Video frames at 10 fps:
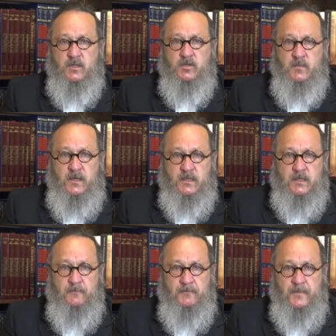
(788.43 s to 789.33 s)

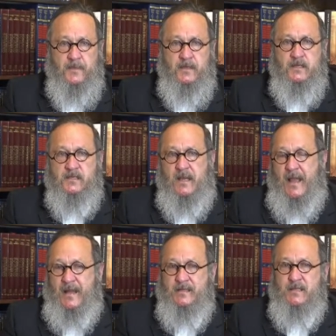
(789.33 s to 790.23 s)
Shmika is an
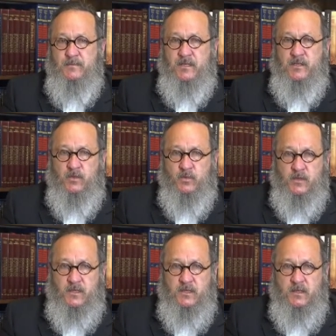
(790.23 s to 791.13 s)
academic
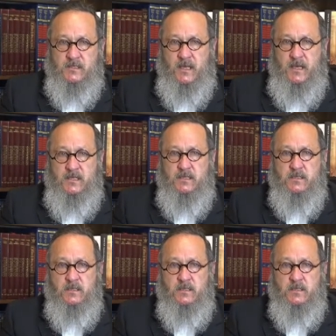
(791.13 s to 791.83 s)
degree attained